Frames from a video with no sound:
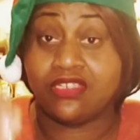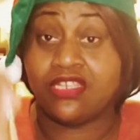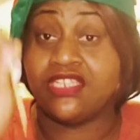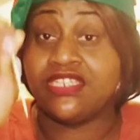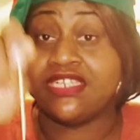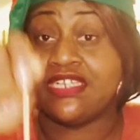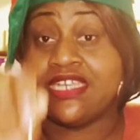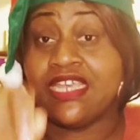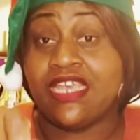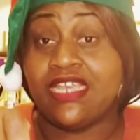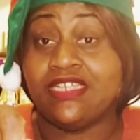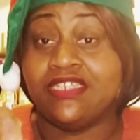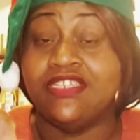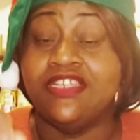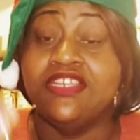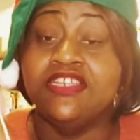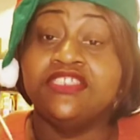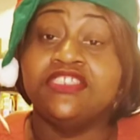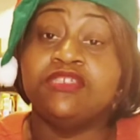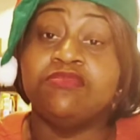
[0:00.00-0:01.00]
in the cake,
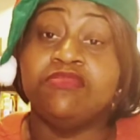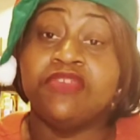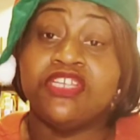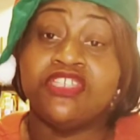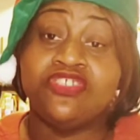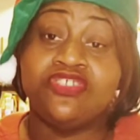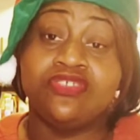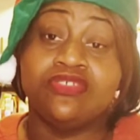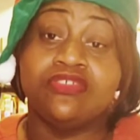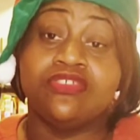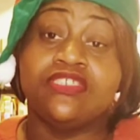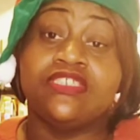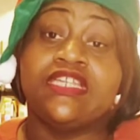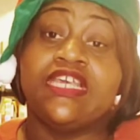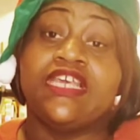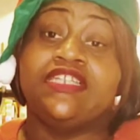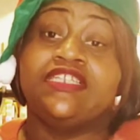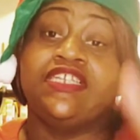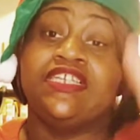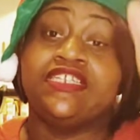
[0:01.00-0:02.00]
to make sure
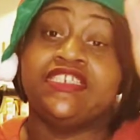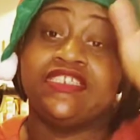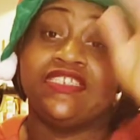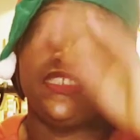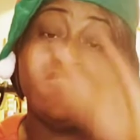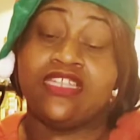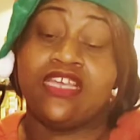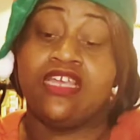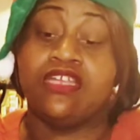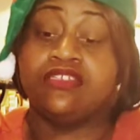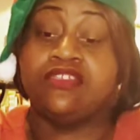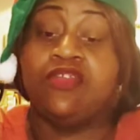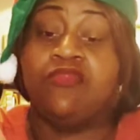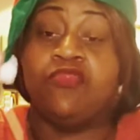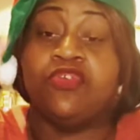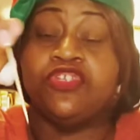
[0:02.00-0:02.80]
that it is done.